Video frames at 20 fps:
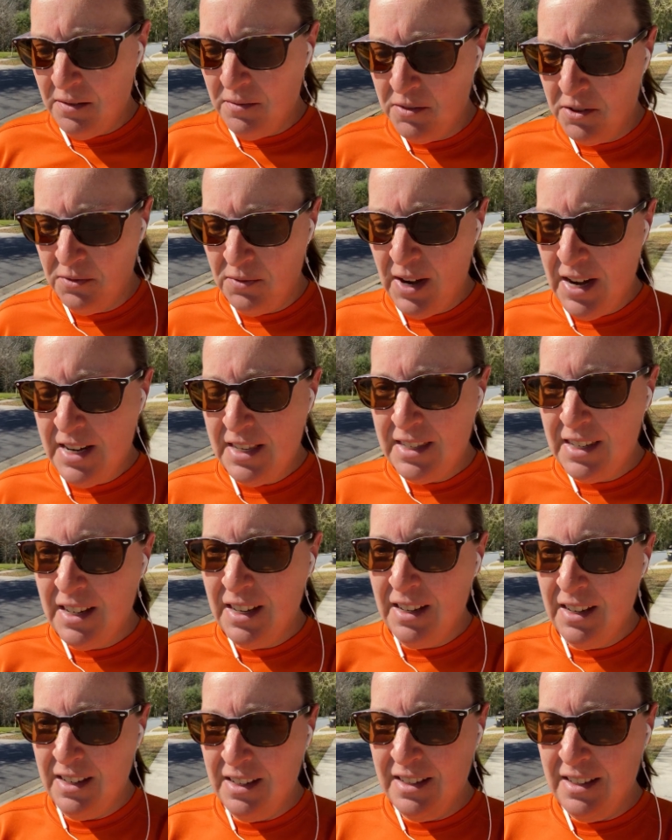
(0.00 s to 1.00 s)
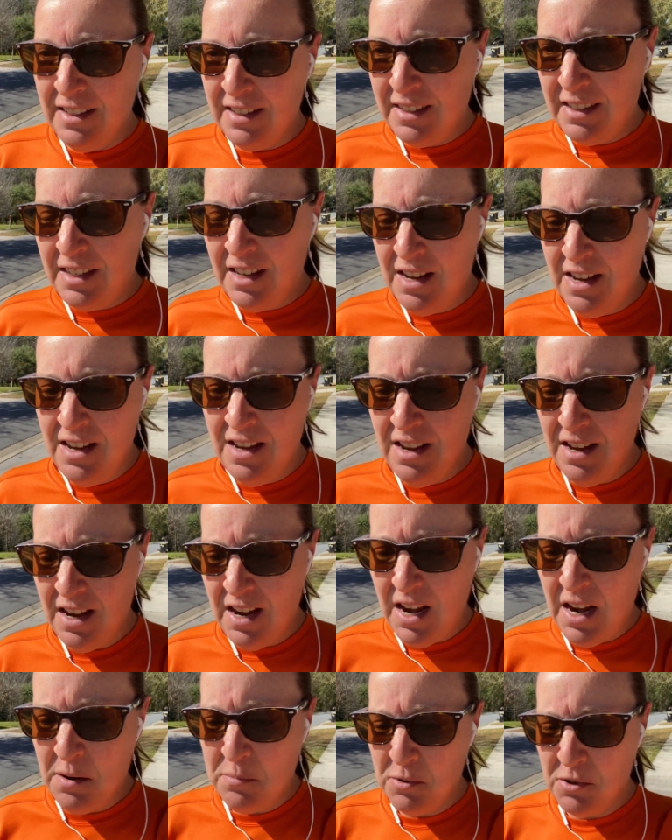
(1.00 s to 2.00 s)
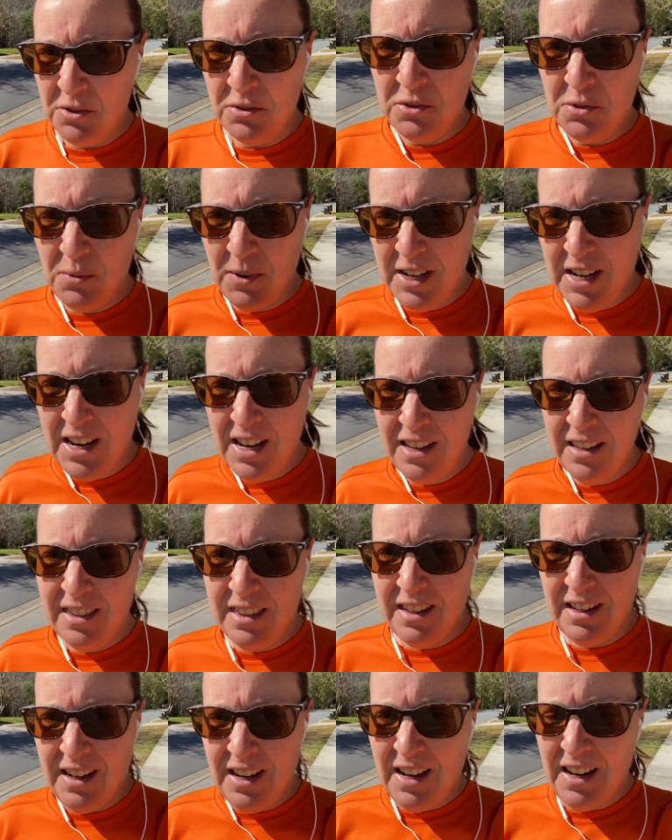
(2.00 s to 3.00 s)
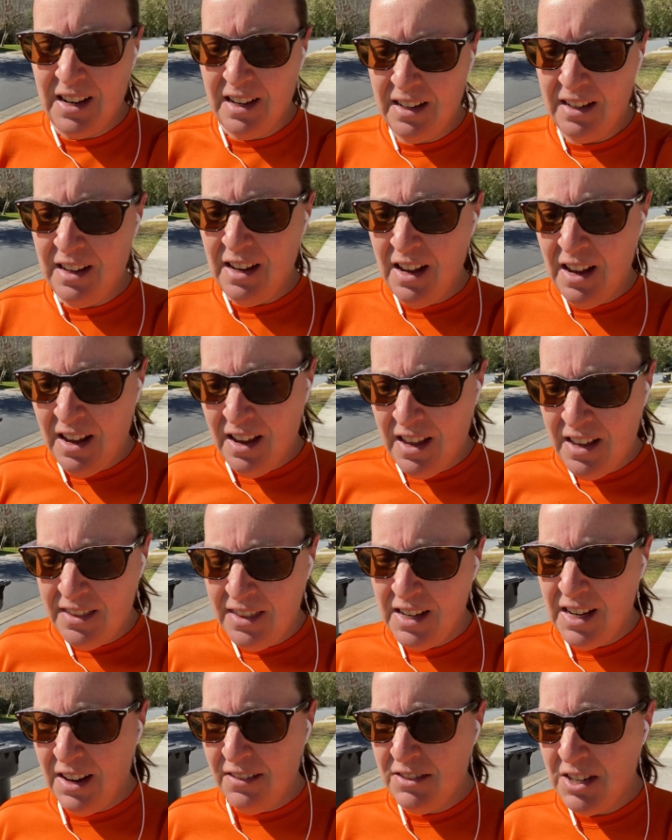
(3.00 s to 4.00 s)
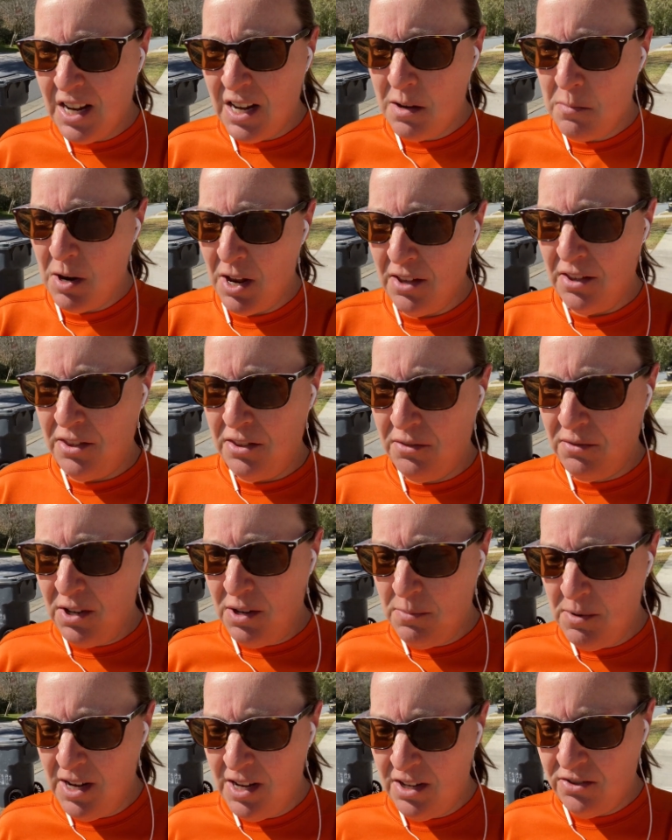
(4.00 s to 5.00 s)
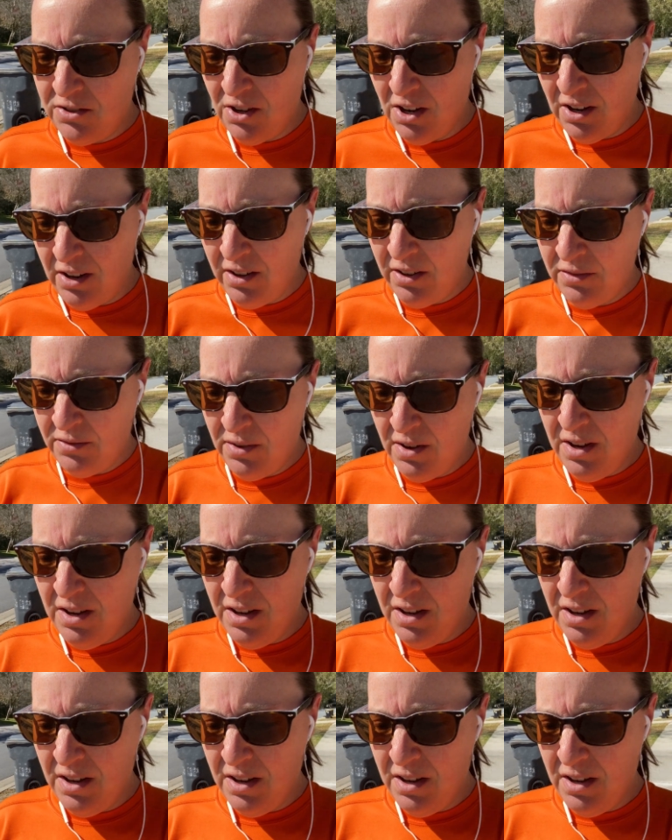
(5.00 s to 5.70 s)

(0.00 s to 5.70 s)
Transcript: The race is April 20th, and I think I've taken about 3 weeks off.